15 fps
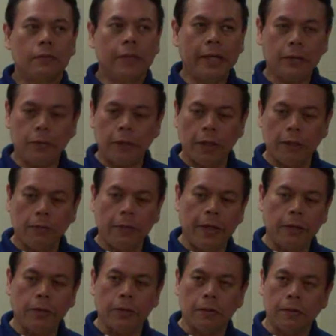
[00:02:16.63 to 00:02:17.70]
Next
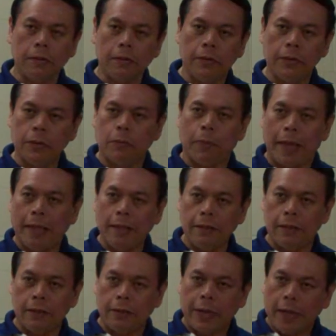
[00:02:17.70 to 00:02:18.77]
generation is
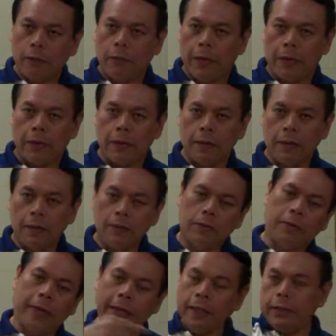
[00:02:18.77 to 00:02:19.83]
planted that way,
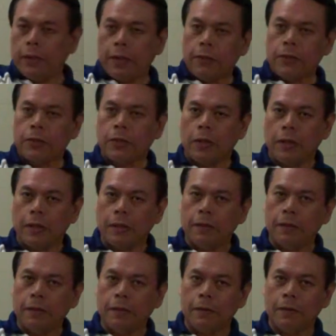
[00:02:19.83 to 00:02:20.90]
to hate the other side.
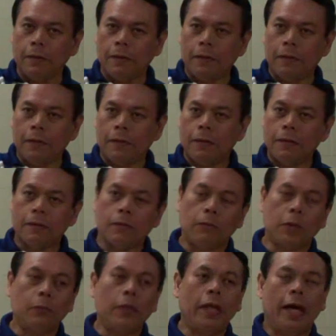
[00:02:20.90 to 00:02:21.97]
So
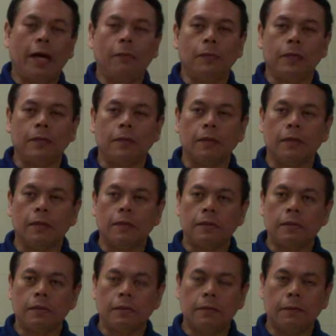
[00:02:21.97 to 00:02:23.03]
what will happen?
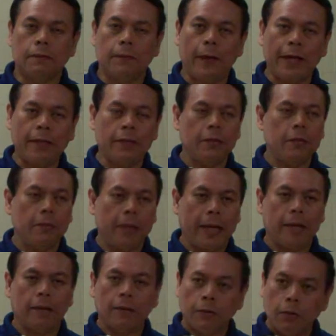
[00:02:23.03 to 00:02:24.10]
The fight and the
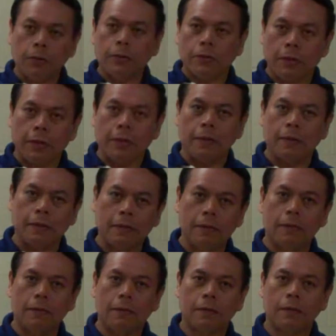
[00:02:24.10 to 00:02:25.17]
battle goes on.
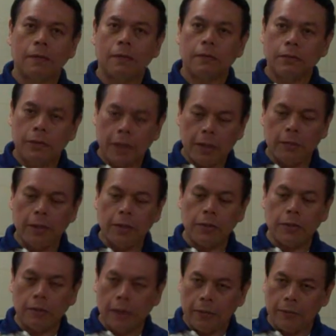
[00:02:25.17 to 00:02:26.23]

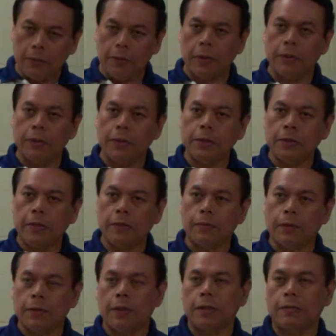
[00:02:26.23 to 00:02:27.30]
Generation after generation
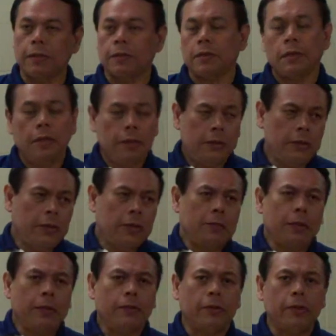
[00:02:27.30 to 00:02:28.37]
after generation. This has
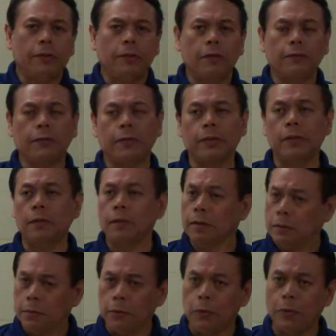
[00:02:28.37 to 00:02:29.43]
been going on for
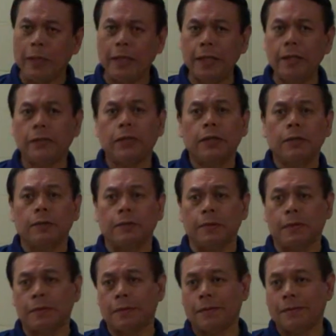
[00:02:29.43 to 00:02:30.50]
so many
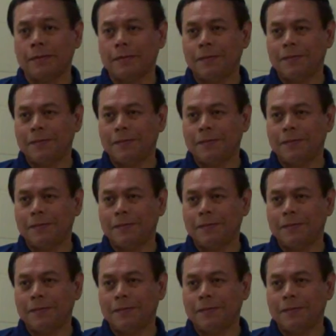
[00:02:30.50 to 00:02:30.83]
centuries.